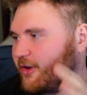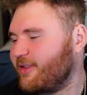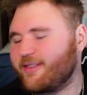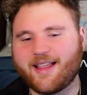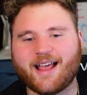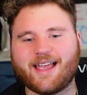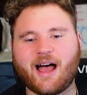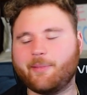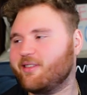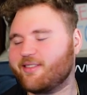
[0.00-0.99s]
This is not
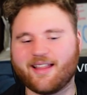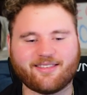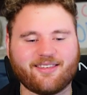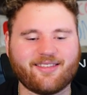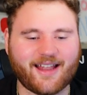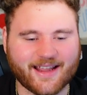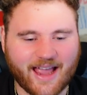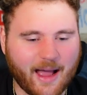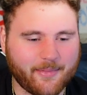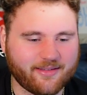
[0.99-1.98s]
common sense. This is not a
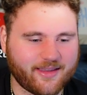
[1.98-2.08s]
common